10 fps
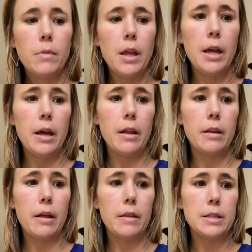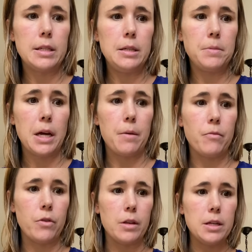and the steep time
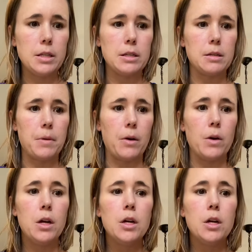for this is about